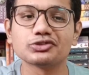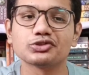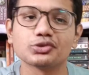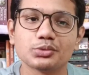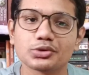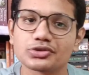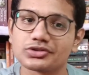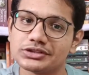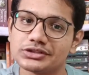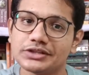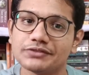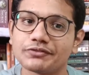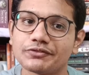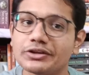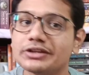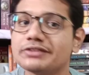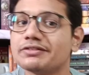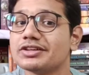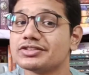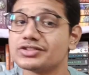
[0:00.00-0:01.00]
two books in the
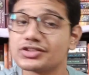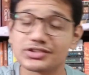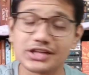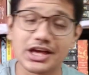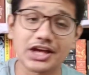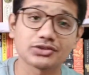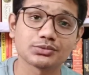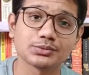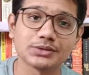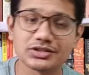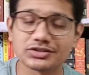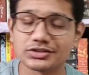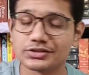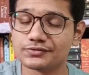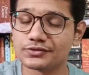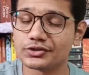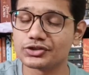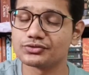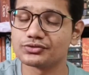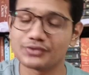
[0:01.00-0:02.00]
Infernal Devices as well as the
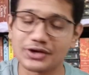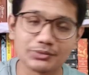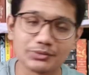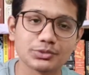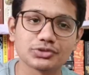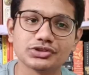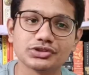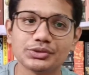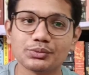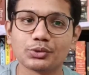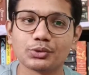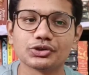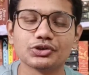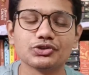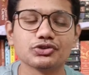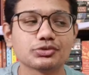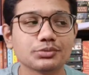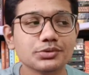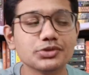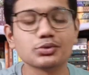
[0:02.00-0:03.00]
first five books in the Immortal
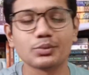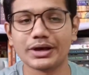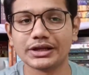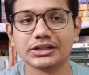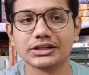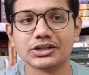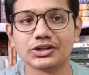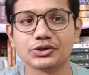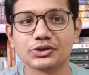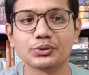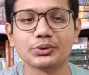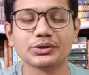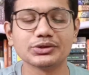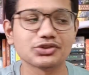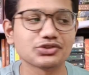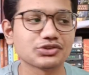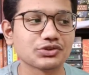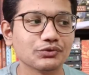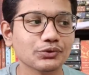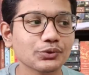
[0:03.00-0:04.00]
Instruments while doing
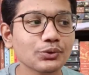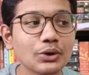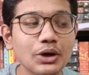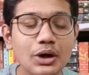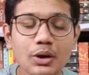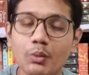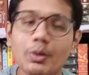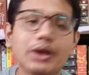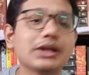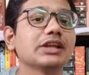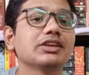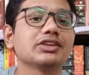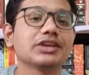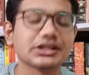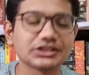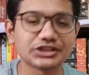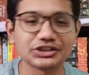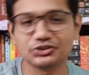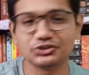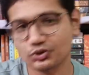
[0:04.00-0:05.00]
this review. While I
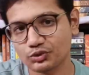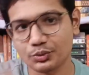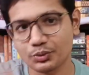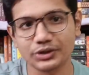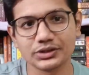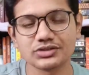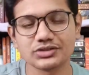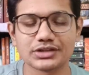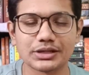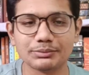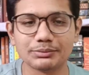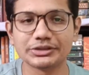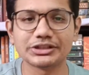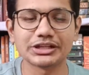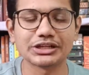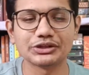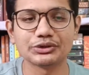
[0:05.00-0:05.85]
get into spoilers, I'll be telling